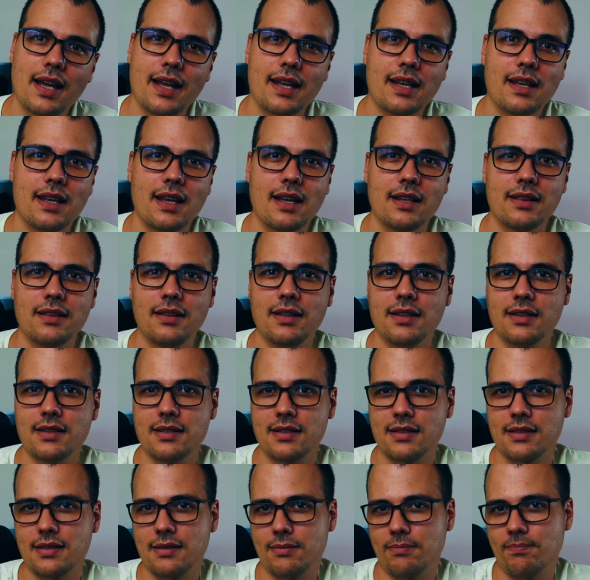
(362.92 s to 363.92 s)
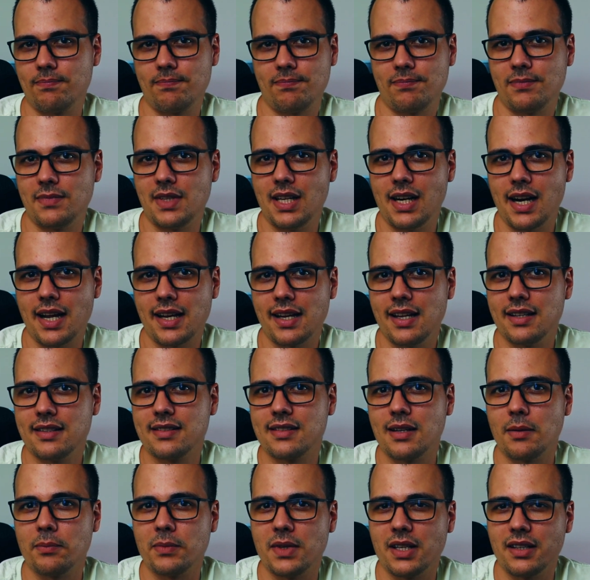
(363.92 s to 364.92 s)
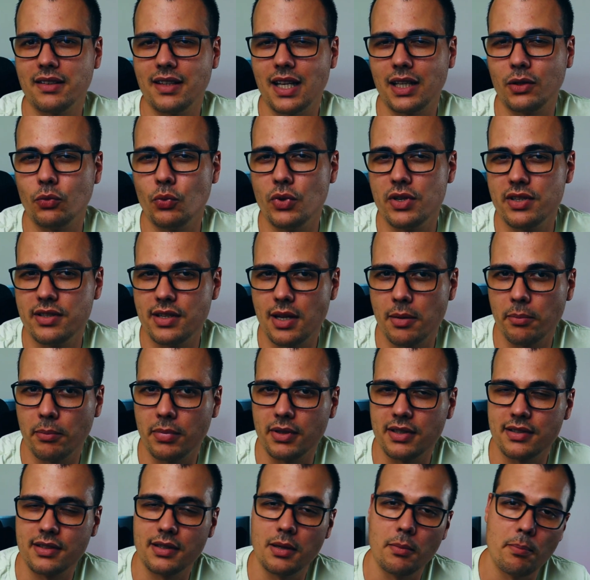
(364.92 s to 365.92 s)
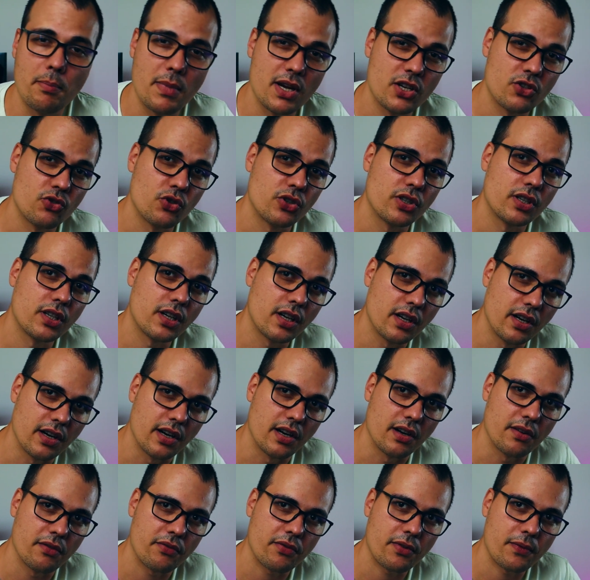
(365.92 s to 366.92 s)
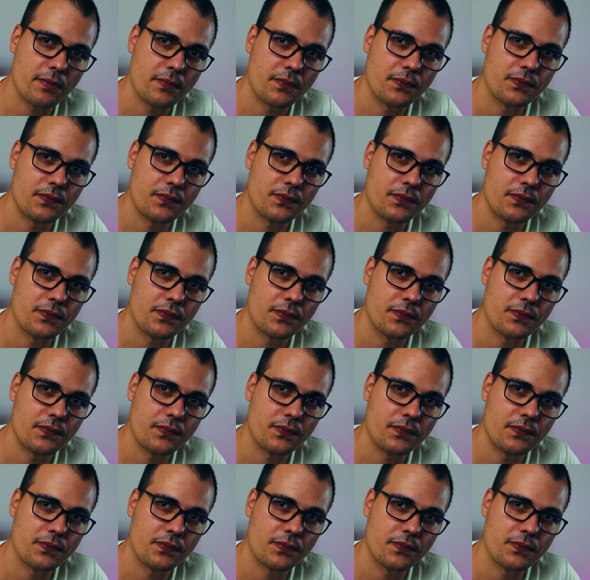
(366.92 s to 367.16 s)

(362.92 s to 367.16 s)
I get something that resembles the measured curve.